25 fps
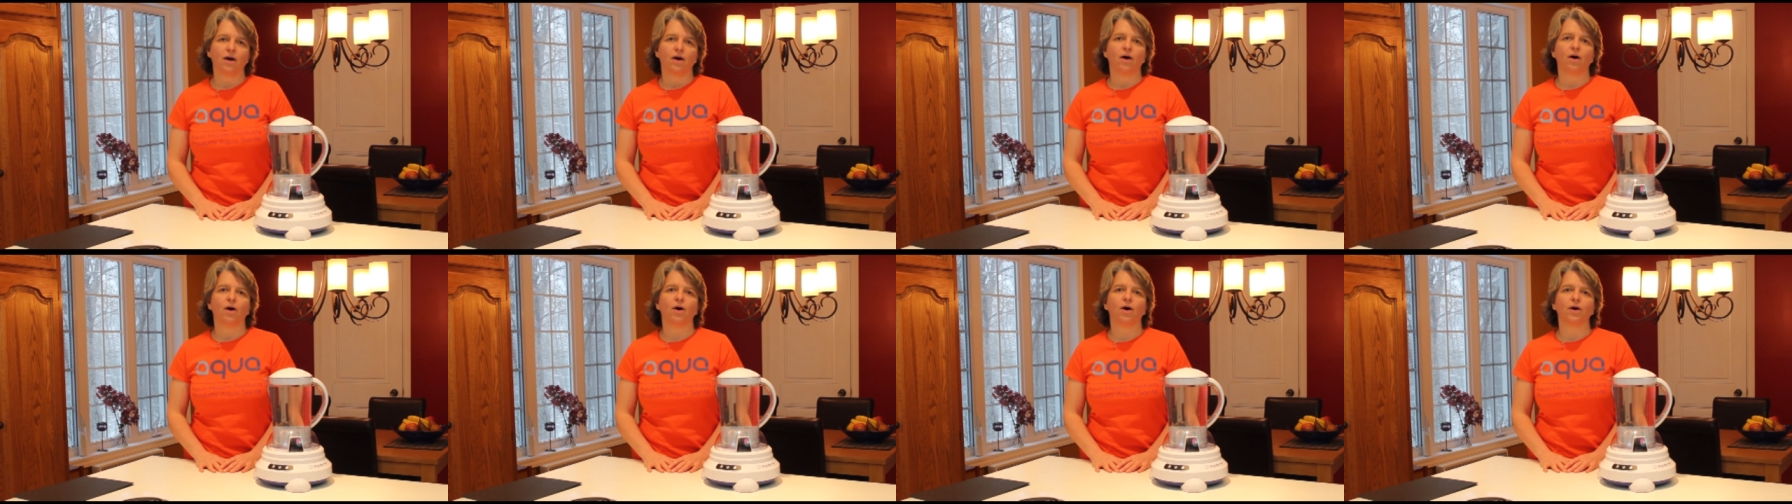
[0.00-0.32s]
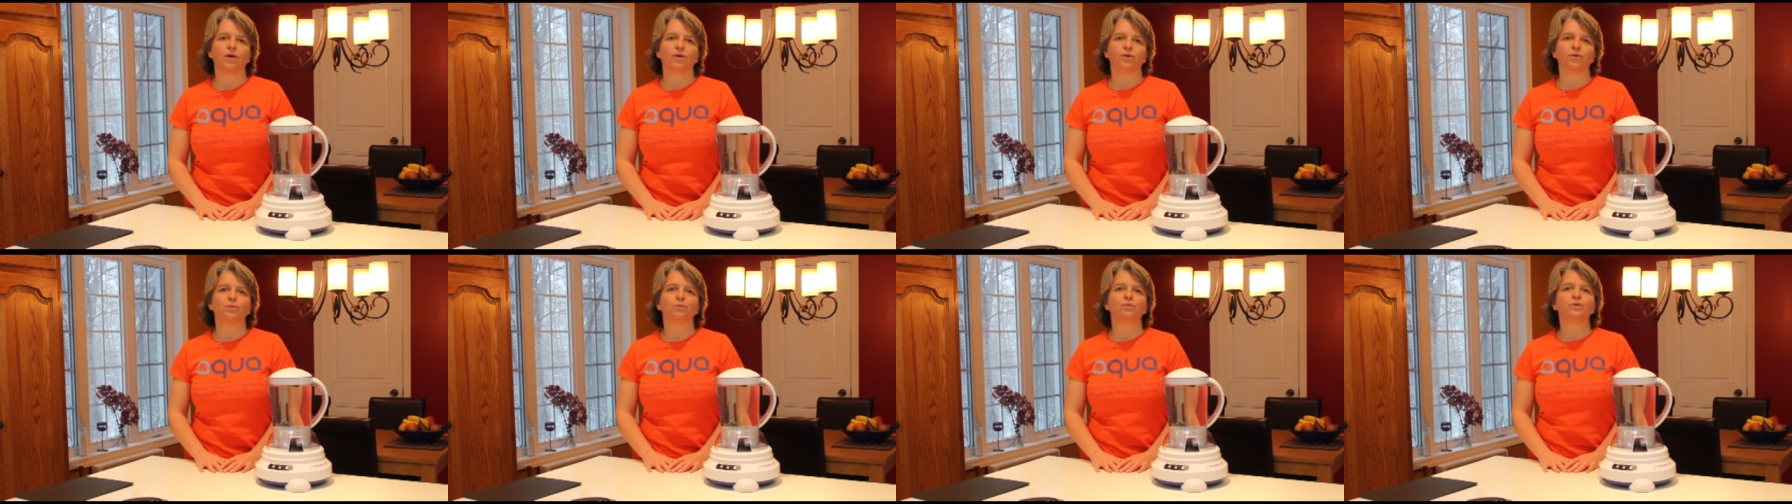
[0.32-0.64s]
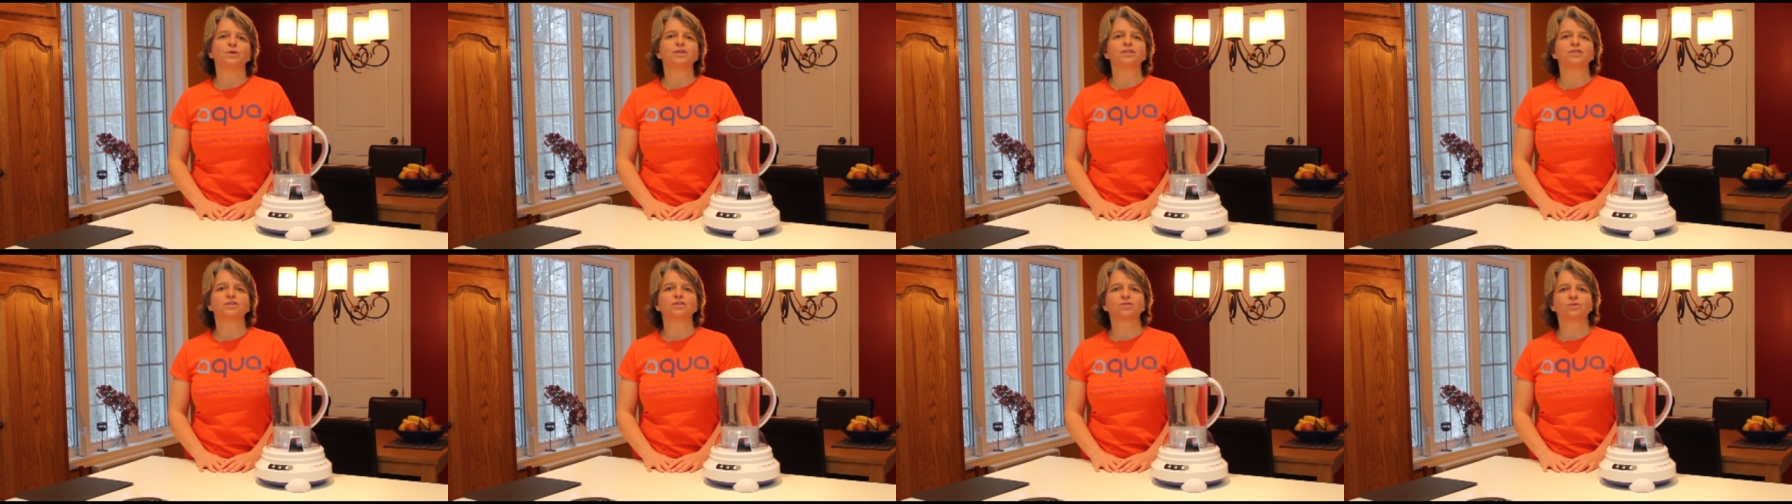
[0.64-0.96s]
on
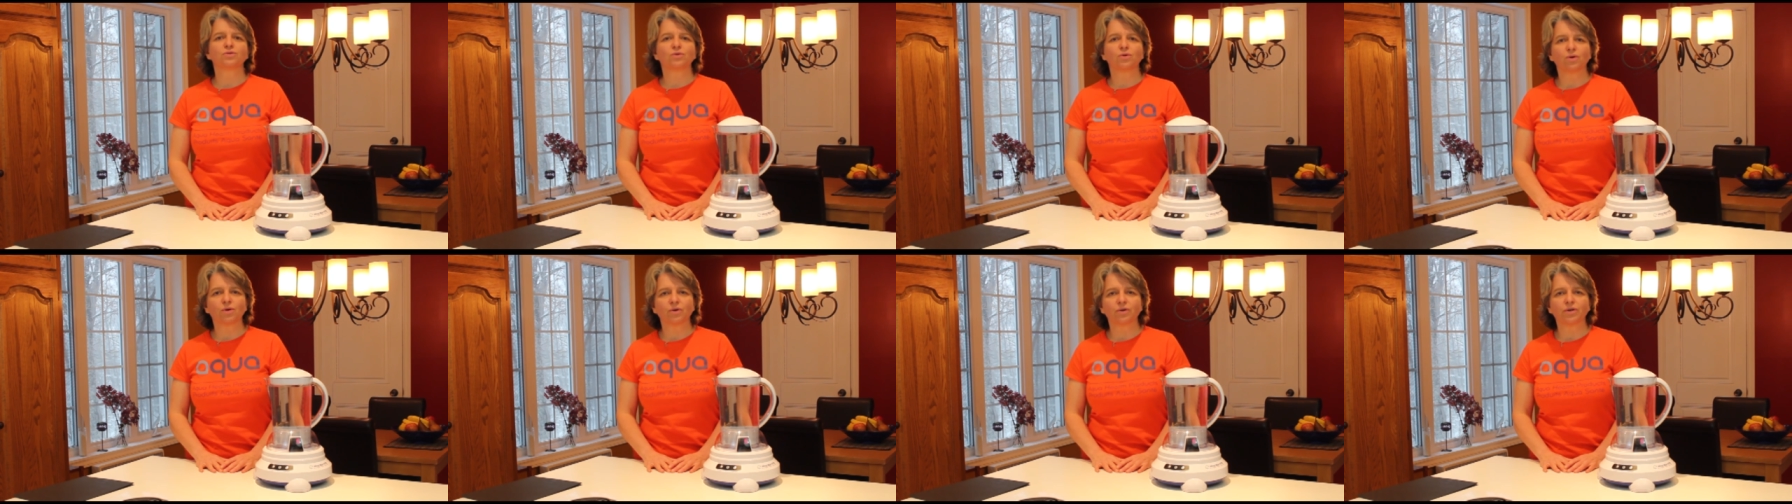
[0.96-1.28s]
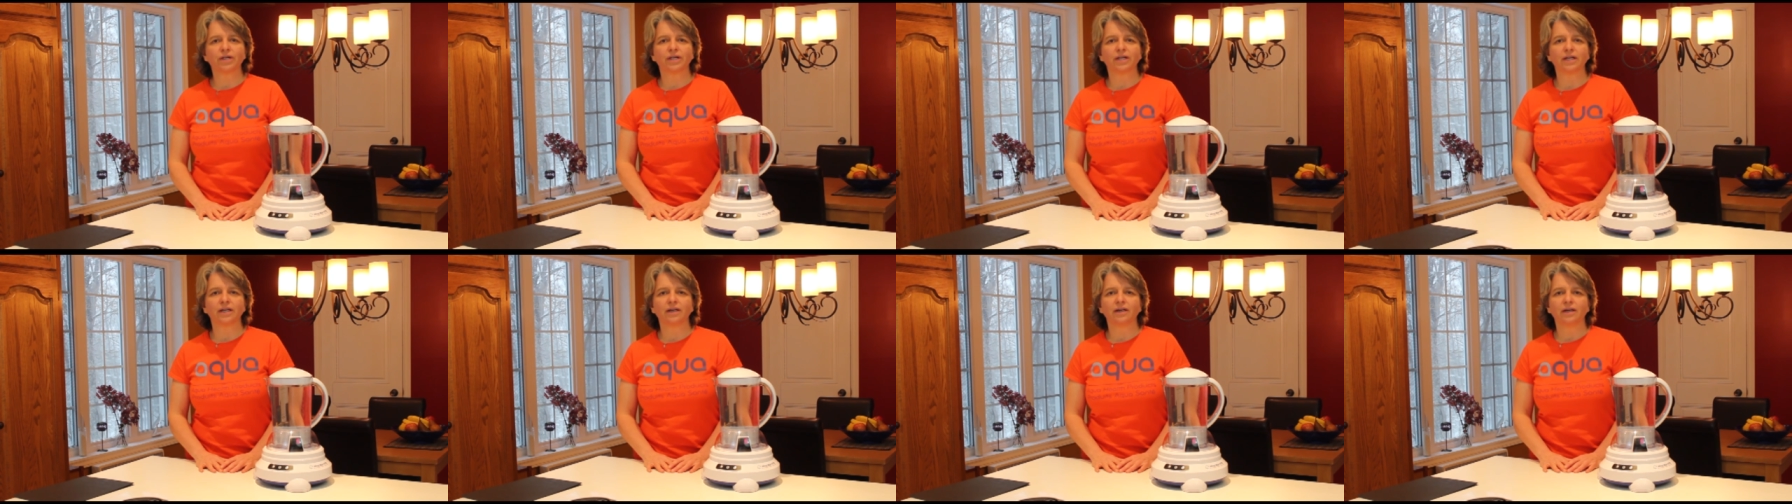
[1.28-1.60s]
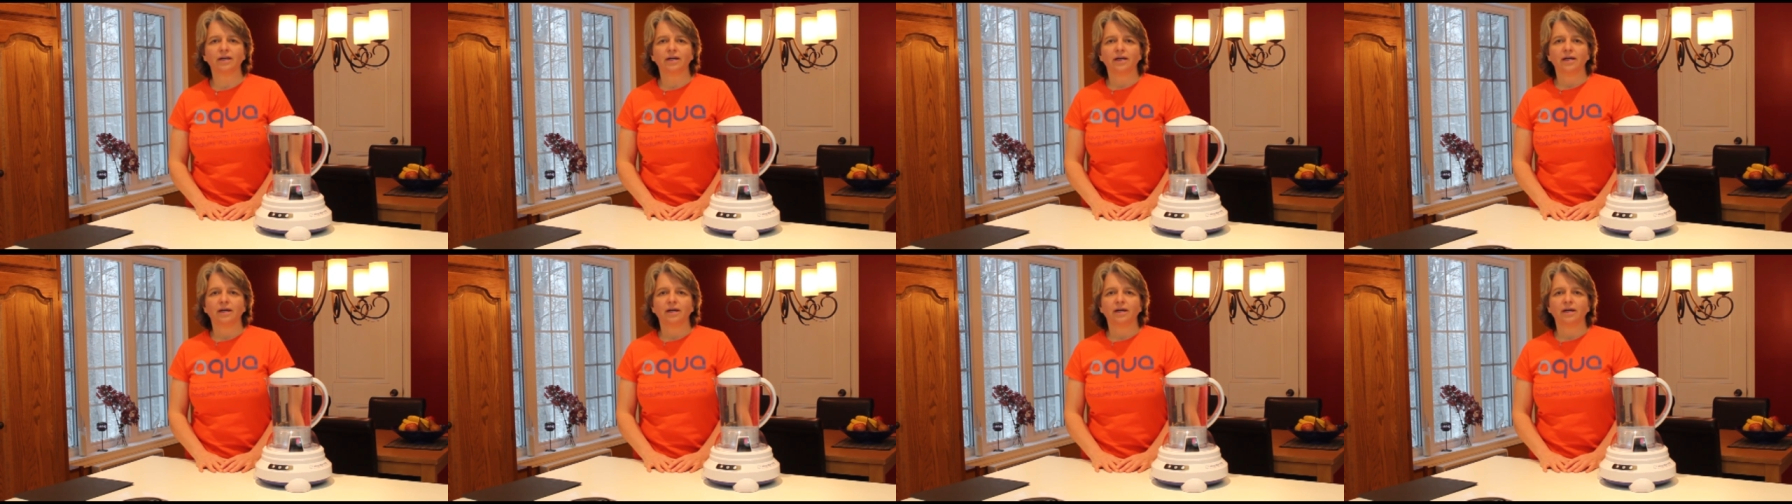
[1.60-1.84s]
restoring